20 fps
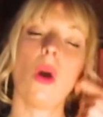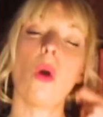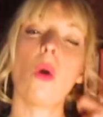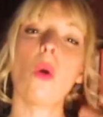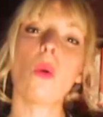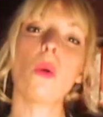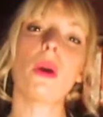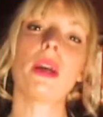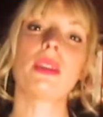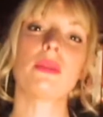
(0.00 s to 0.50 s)

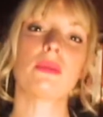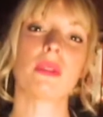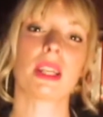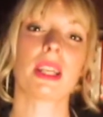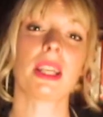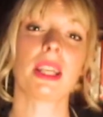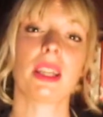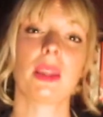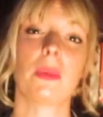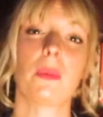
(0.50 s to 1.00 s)
always
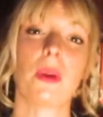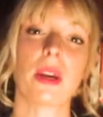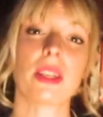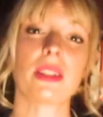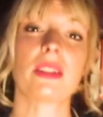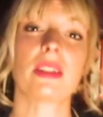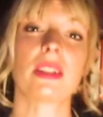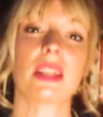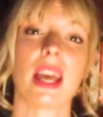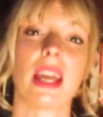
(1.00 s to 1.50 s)
written in the
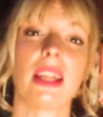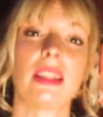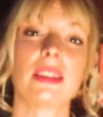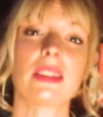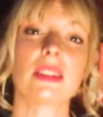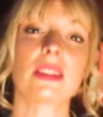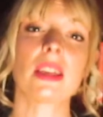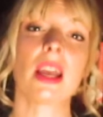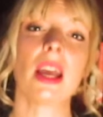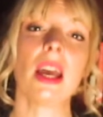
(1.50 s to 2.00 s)
present
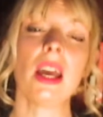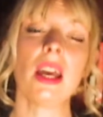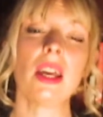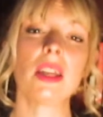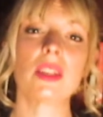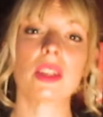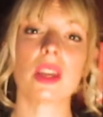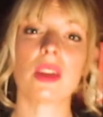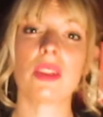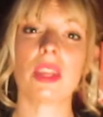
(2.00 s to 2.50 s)
tense.
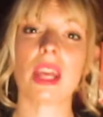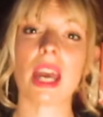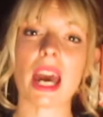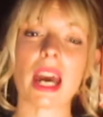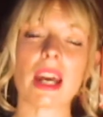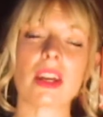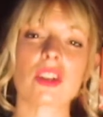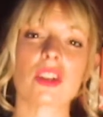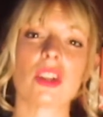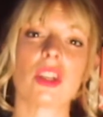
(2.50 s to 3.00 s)
So the
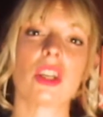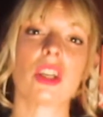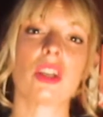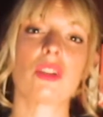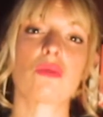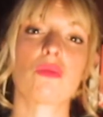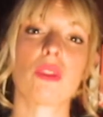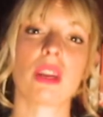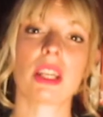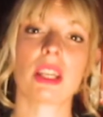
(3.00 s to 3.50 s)
action
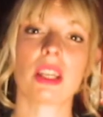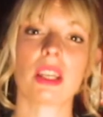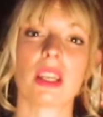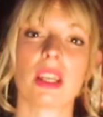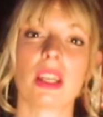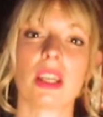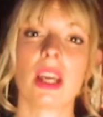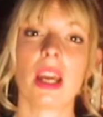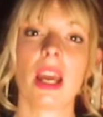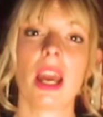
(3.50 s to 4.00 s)
is
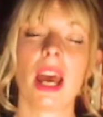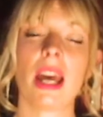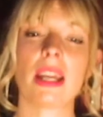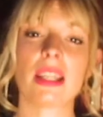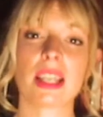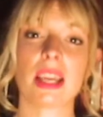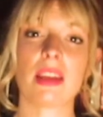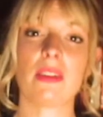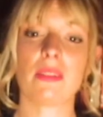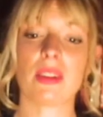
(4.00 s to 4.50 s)
written
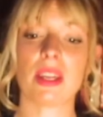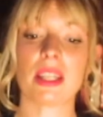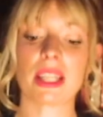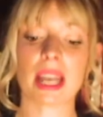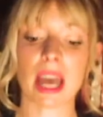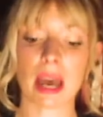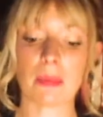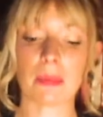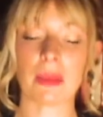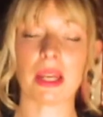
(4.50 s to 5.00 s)
as if it is
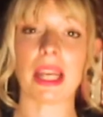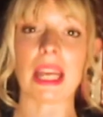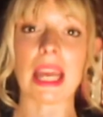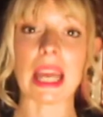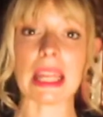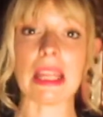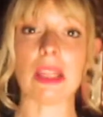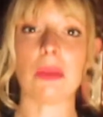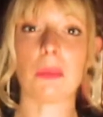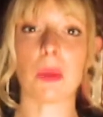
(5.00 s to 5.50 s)
happening
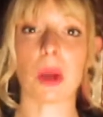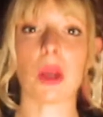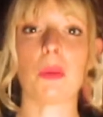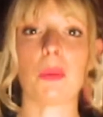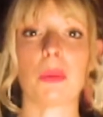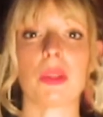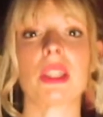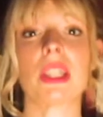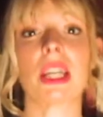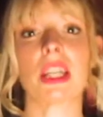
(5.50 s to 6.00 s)
in the
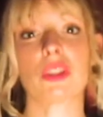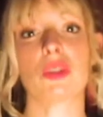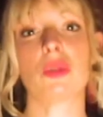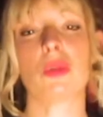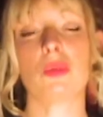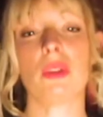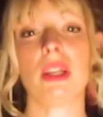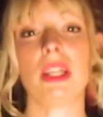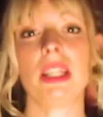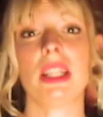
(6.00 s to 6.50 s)
moment as you're
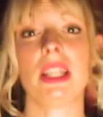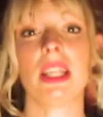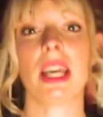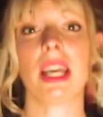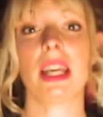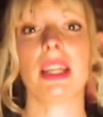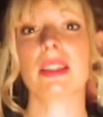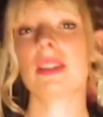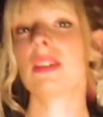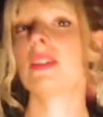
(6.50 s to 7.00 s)
reading
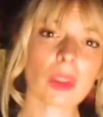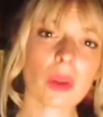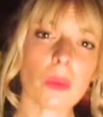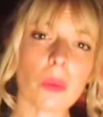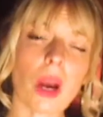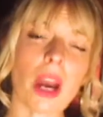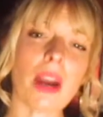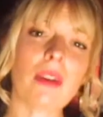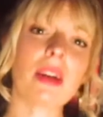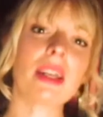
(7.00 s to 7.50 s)
it.
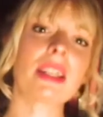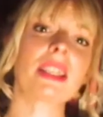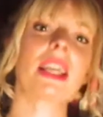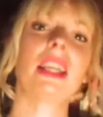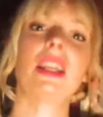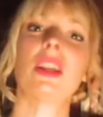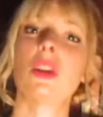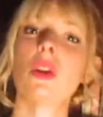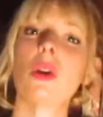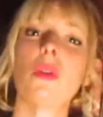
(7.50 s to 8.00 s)
Whereas
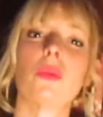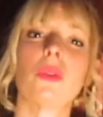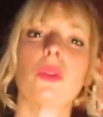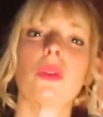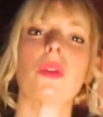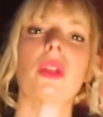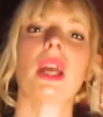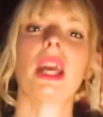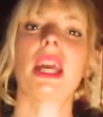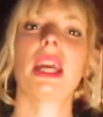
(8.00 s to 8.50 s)
in a
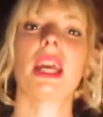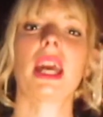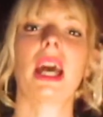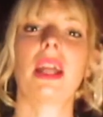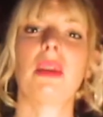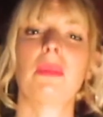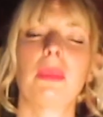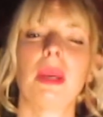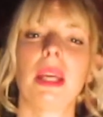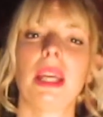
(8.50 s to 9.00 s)
novel it
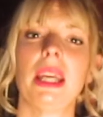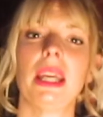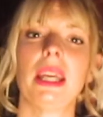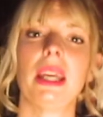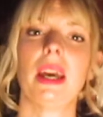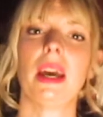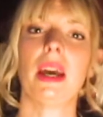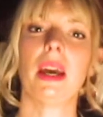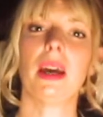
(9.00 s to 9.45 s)
can be,